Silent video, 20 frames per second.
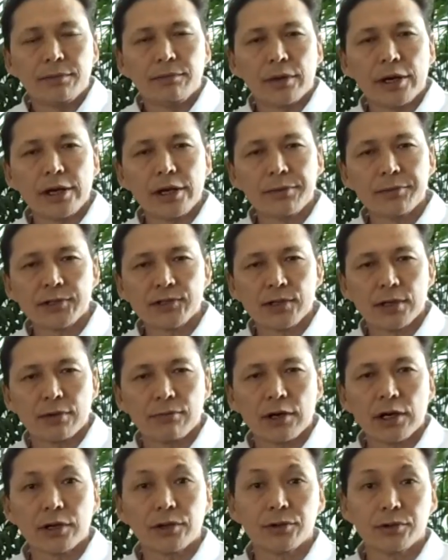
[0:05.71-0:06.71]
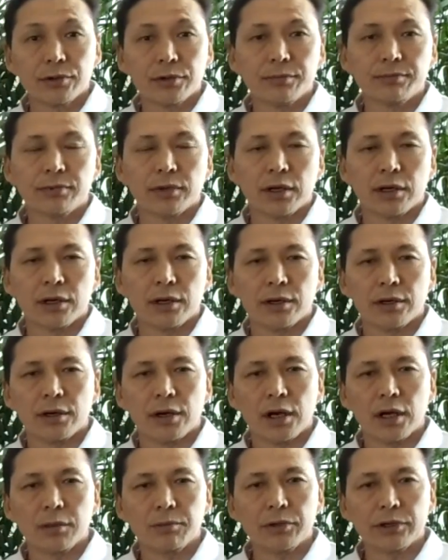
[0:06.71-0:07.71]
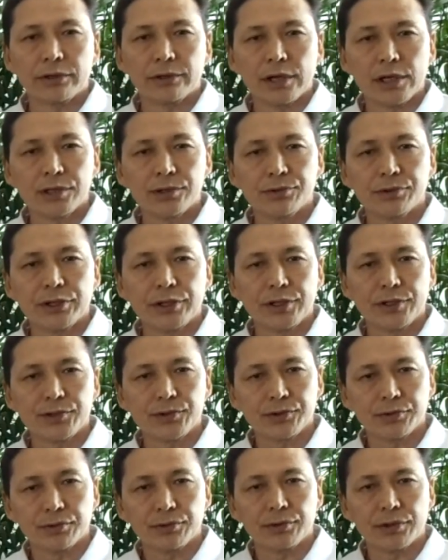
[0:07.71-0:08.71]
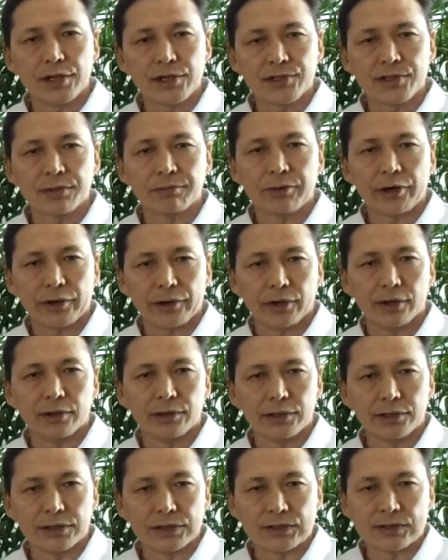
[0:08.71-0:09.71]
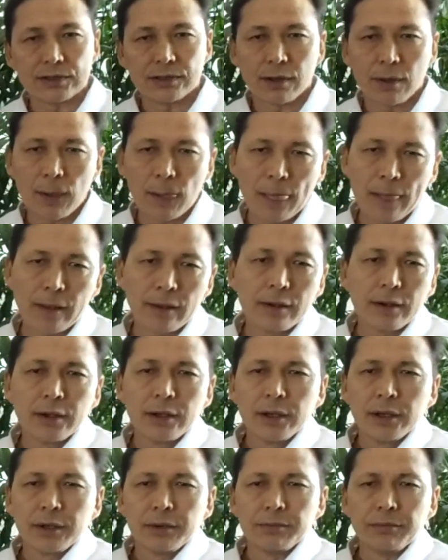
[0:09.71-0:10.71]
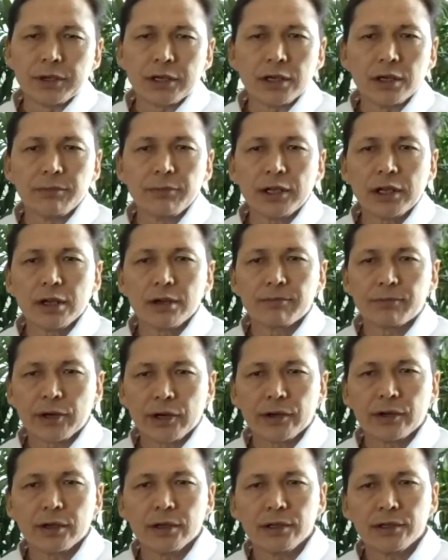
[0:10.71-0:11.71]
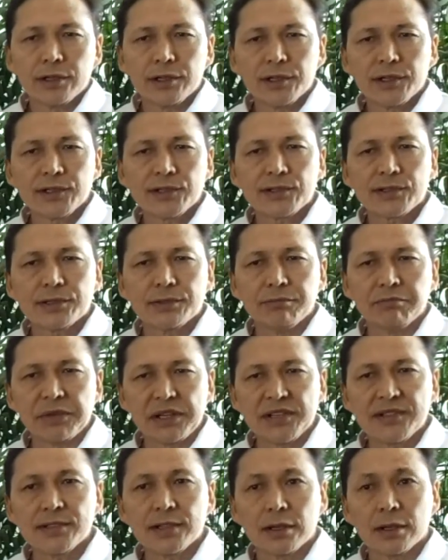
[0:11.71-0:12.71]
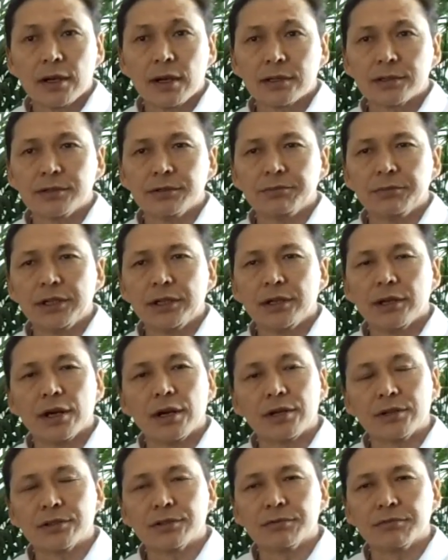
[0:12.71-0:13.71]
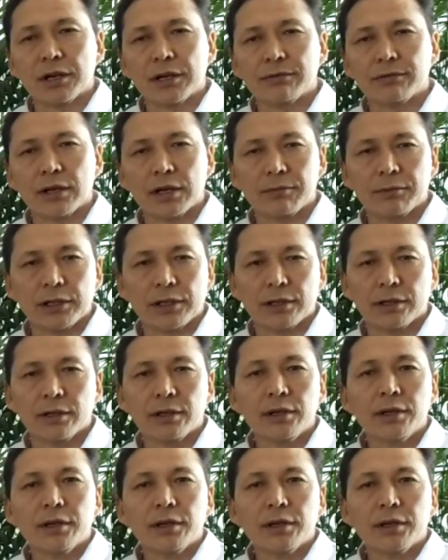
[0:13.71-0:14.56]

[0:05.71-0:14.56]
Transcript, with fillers: my name is Labang Ludup. Uh, I'll be graduating soon as a practical nurse. Becoming a practical nurse means a lot to me and to my family